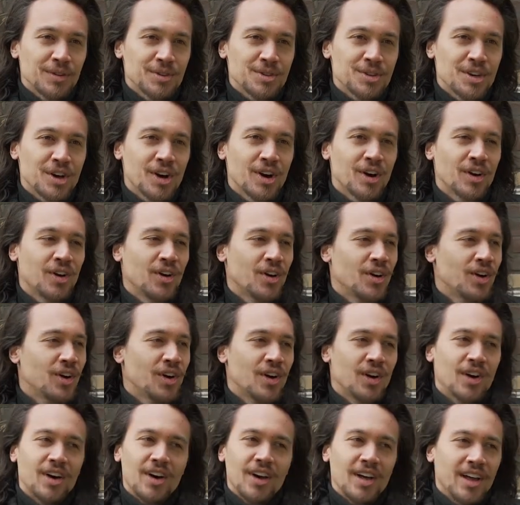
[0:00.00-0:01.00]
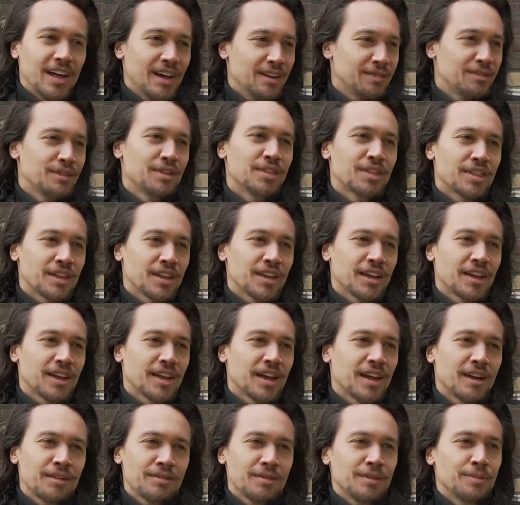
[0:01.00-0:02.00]
So everything,
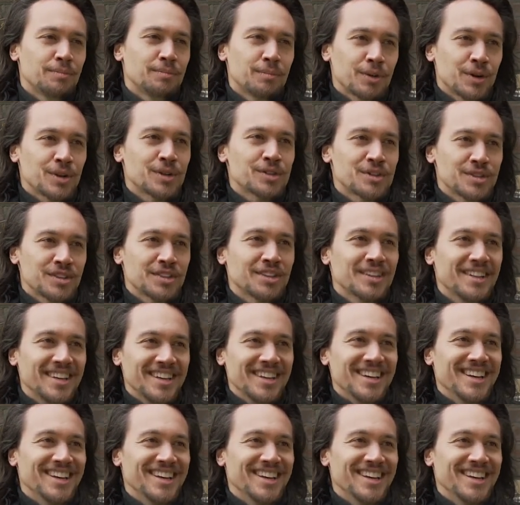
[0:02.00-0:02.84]
every person